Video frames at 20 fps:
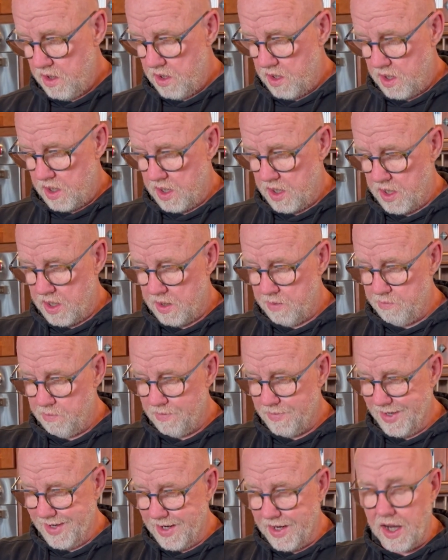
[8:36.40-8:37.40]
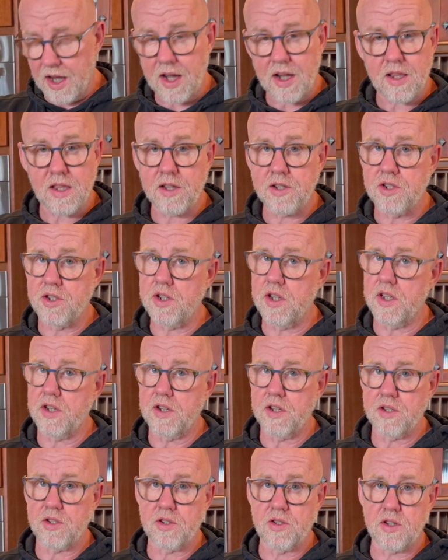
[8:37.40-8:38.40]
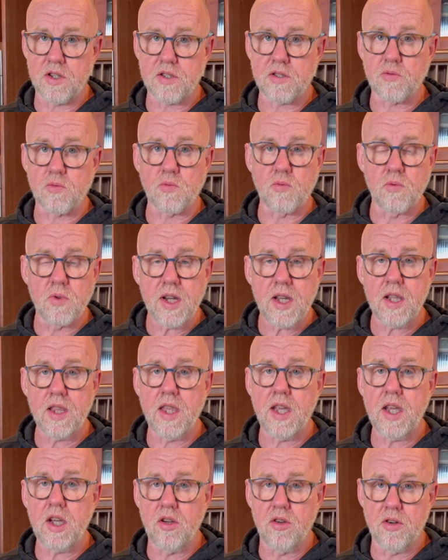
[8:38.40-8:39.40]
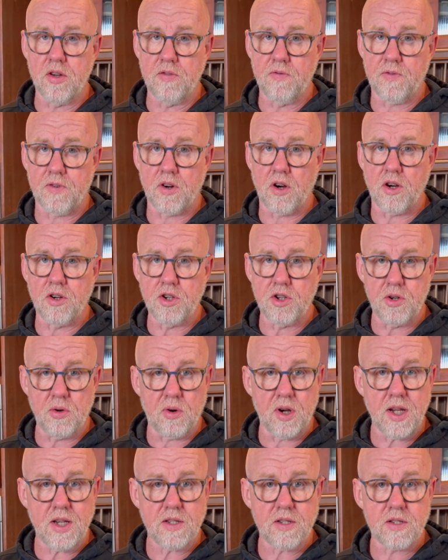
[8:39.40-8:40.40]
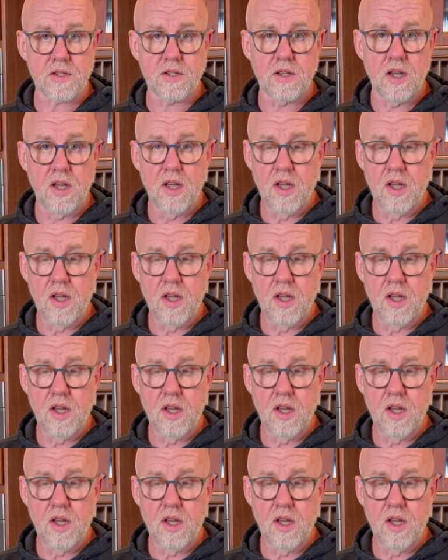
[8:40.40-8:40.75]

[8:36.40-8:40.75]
Collagen is just really good for our joints,